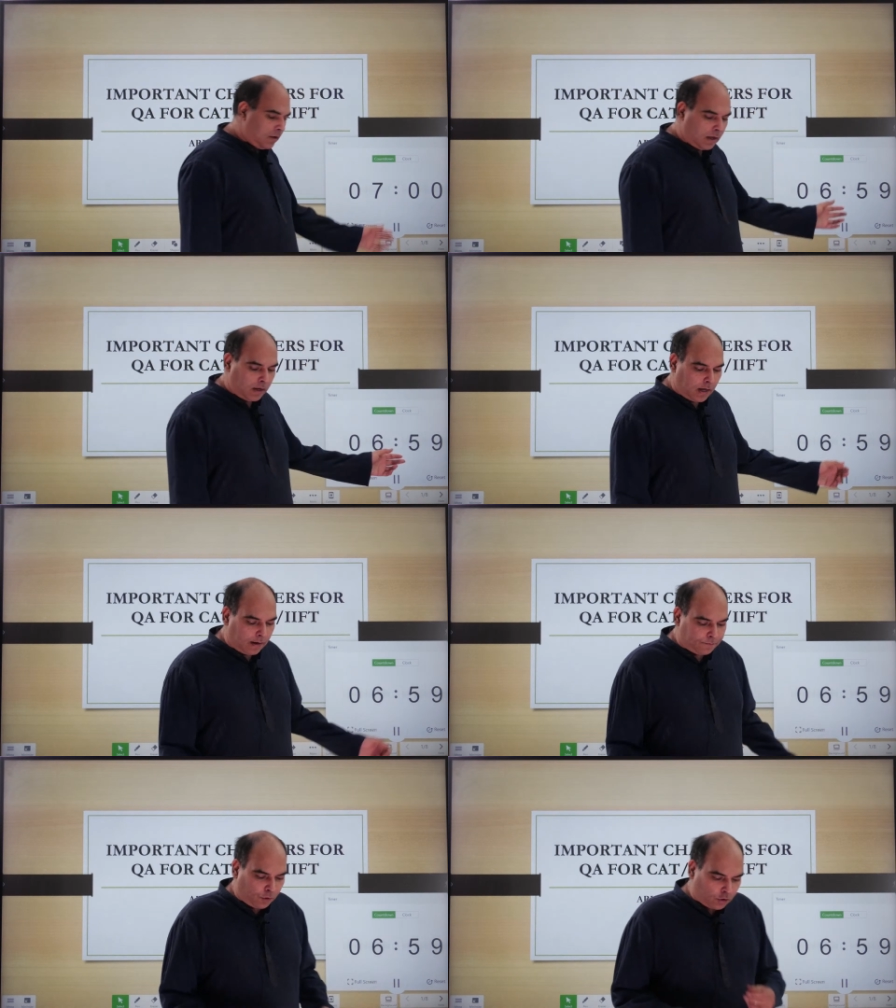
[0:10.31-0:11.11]
uh, I
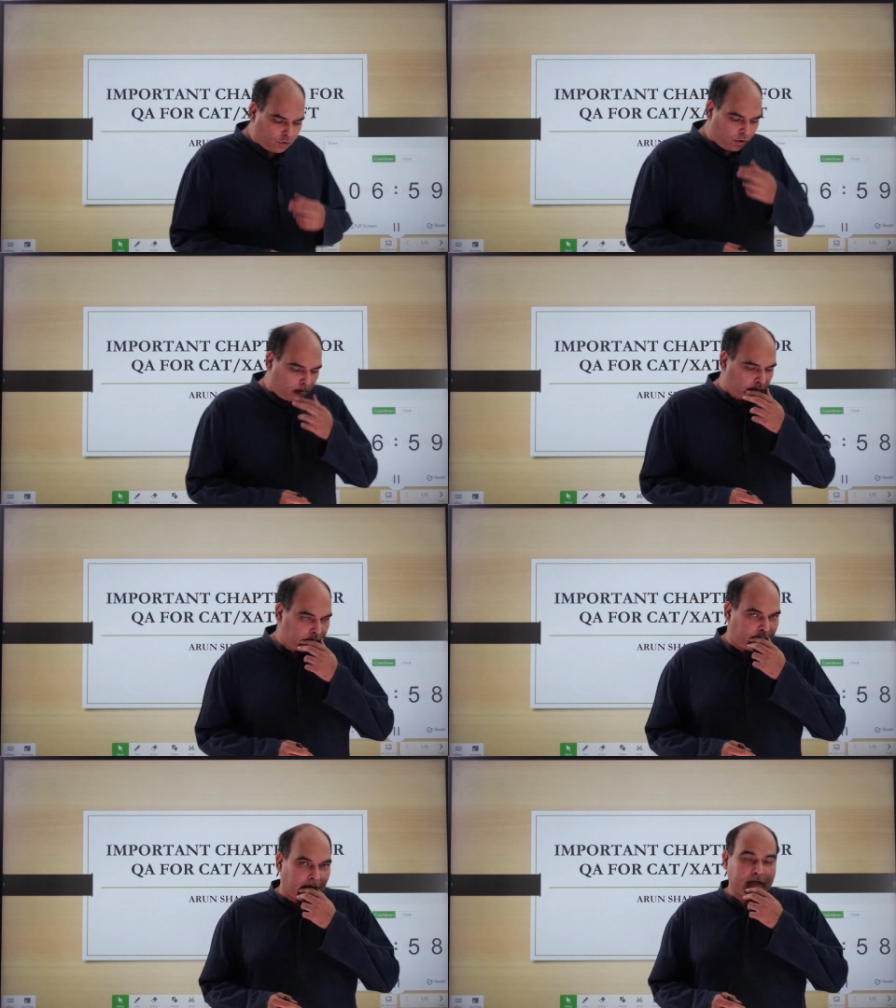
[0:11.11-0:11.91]
have talked to you about
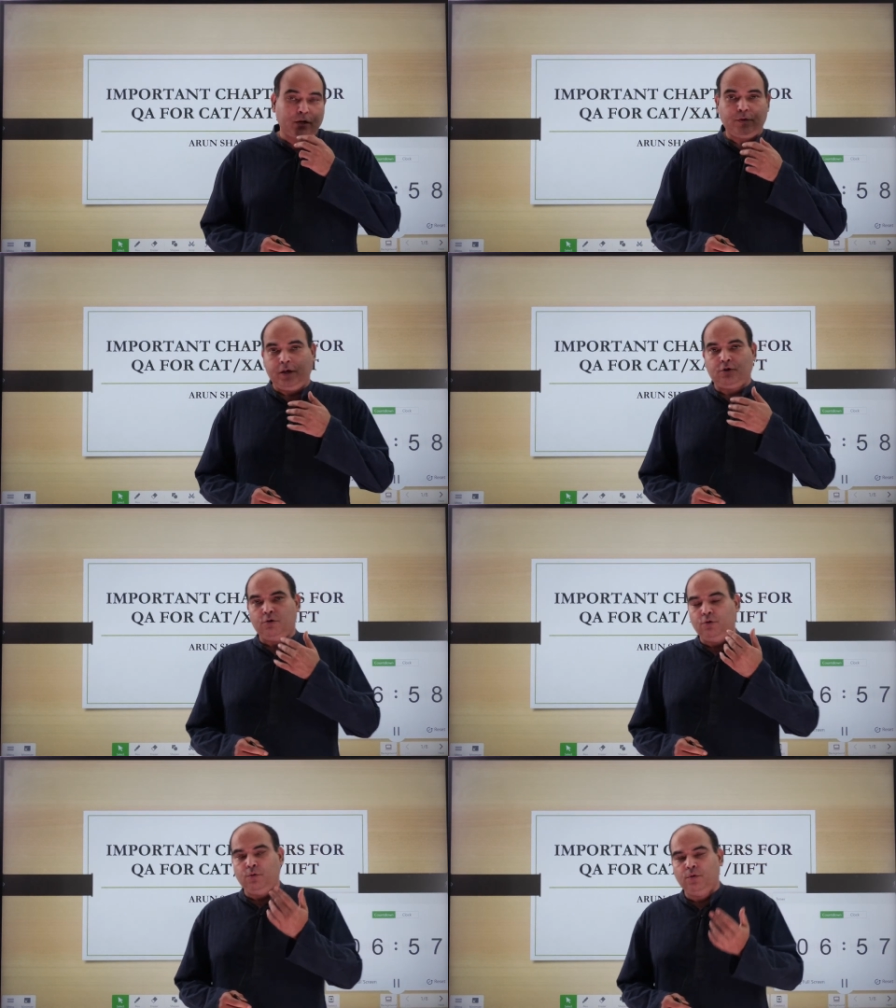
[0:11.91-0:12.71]
the fact that you need to
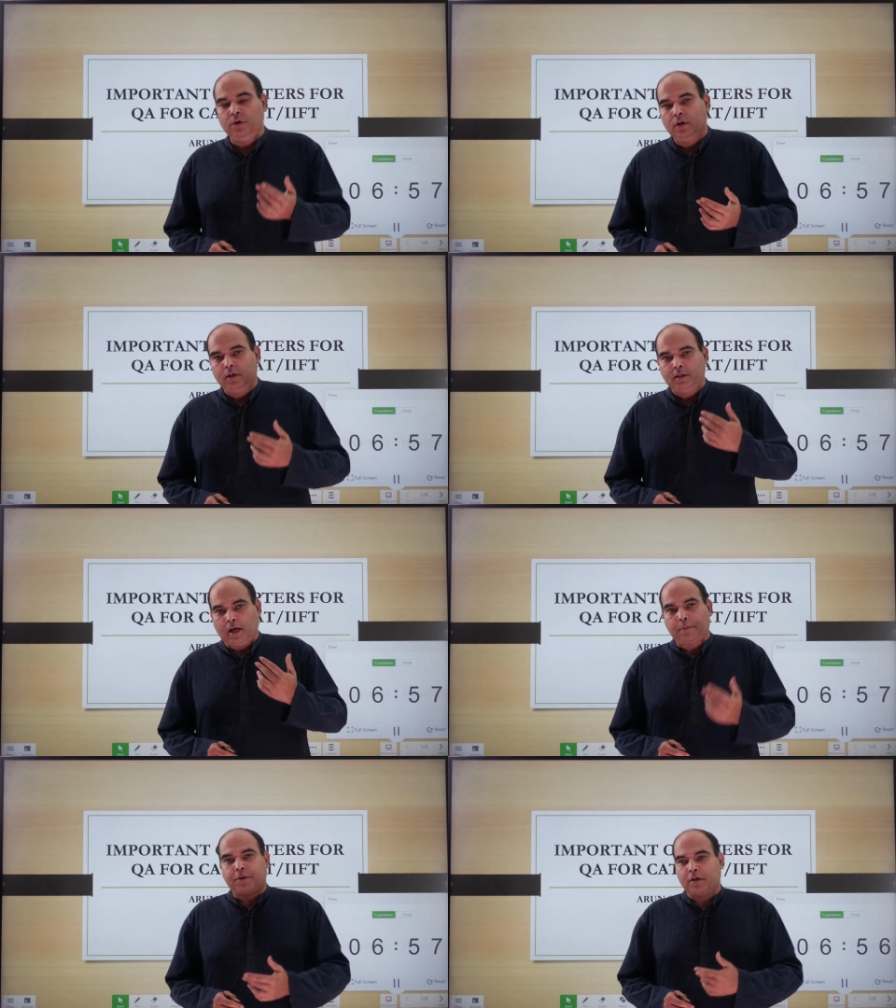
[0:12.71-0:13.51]
do
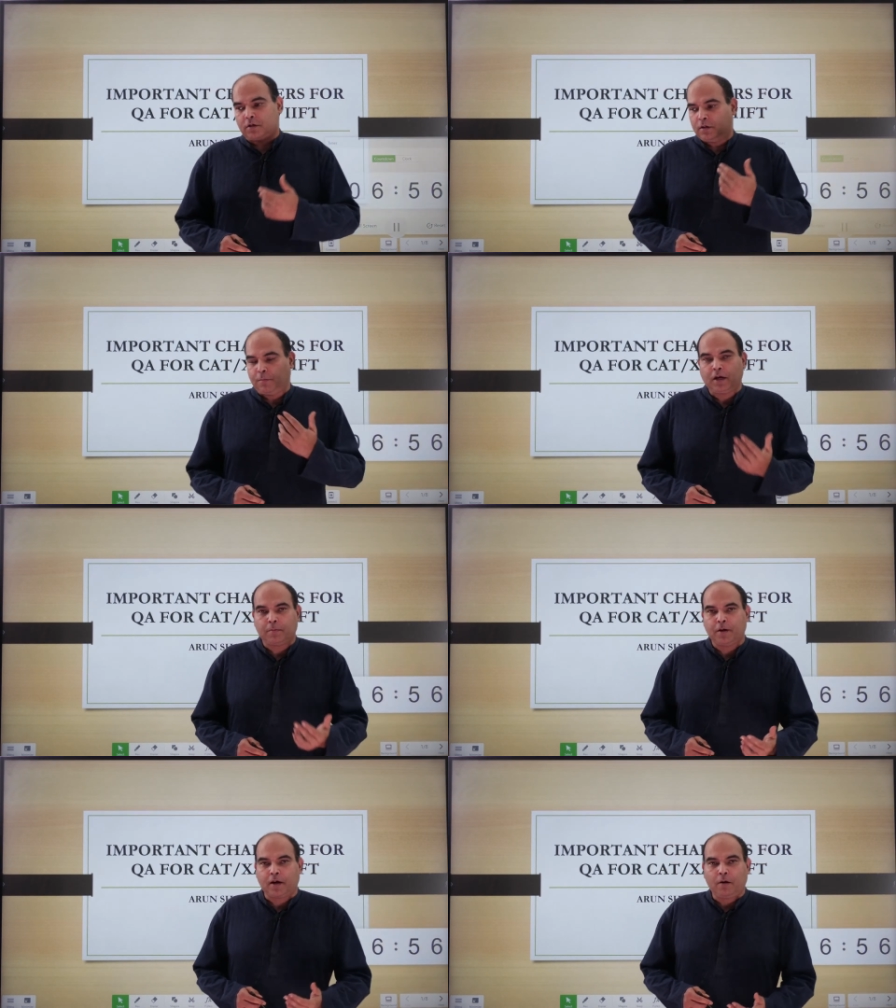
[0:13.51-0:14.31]
chapters in
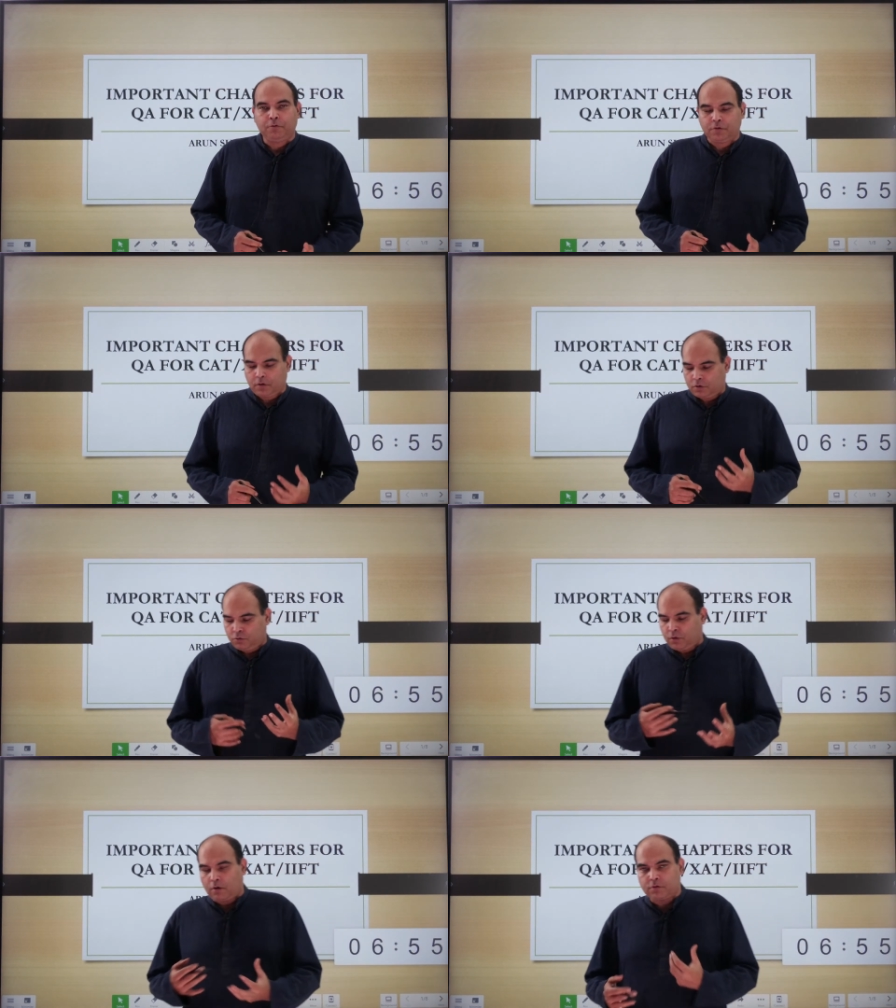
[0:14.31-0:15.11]
multiple rounds,
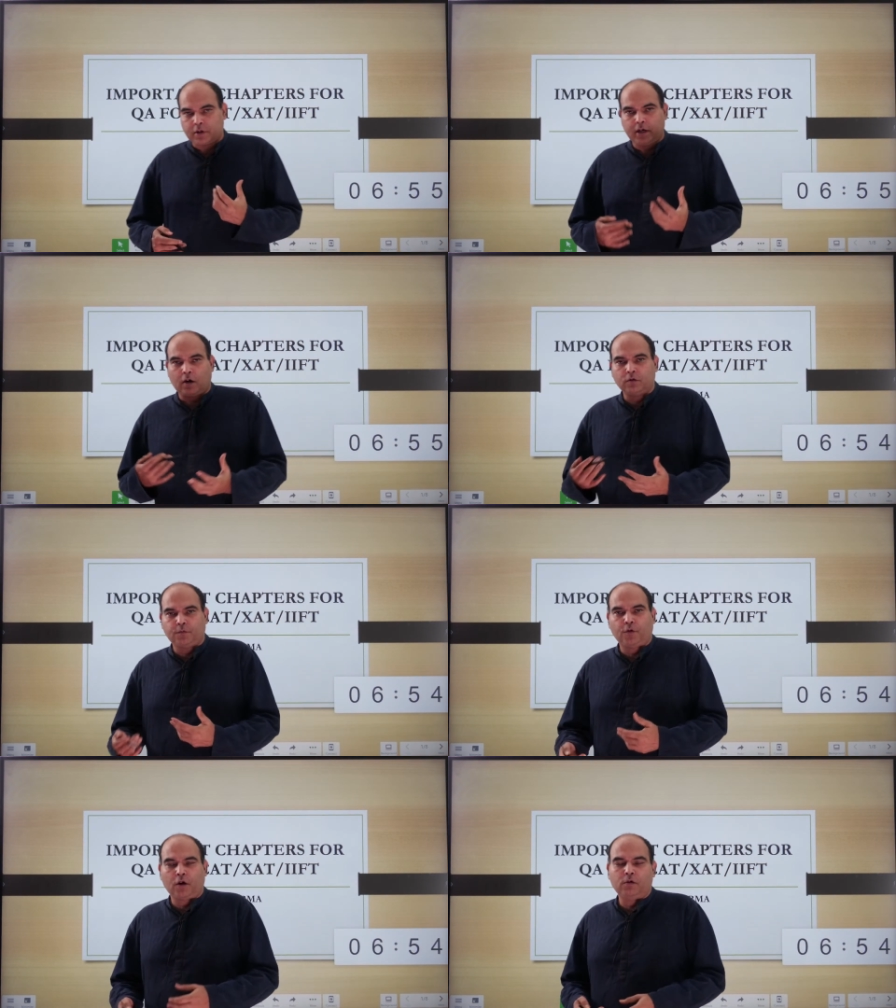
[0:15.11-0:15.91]
2 rounds, 3 rounds,
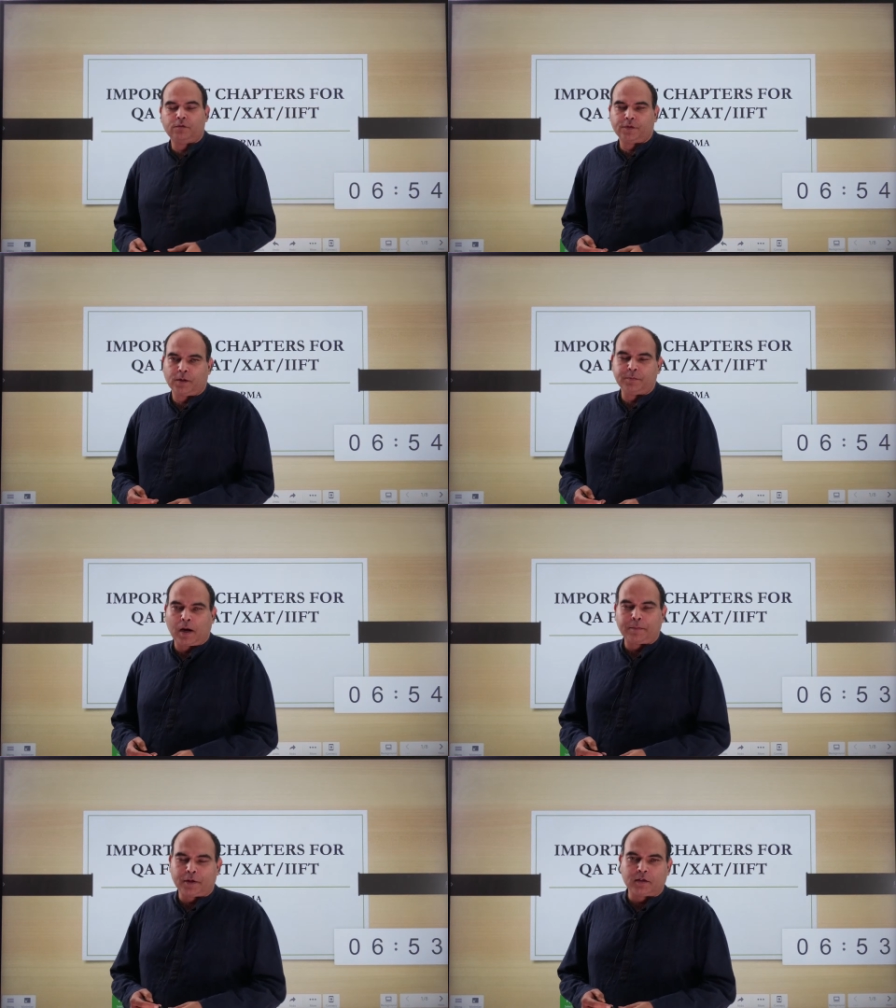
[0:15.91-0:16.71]
4 rounds for some
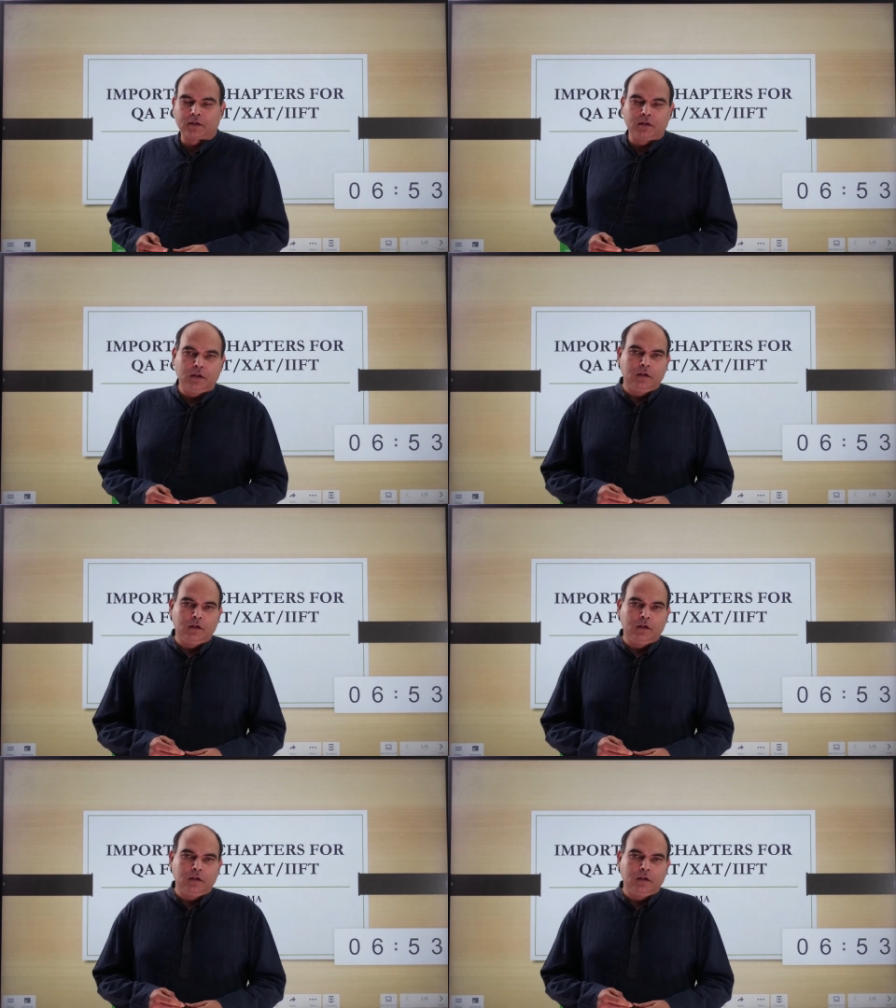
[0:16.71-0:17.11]
chapters.